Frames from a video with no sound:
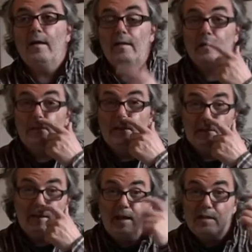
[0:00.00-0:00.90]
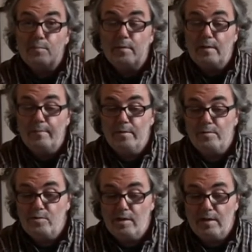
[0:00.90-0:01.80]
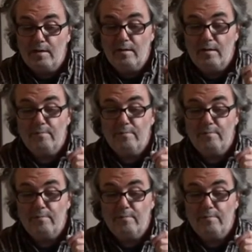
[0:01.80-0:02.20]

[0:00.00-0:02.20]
I did the last one about gin,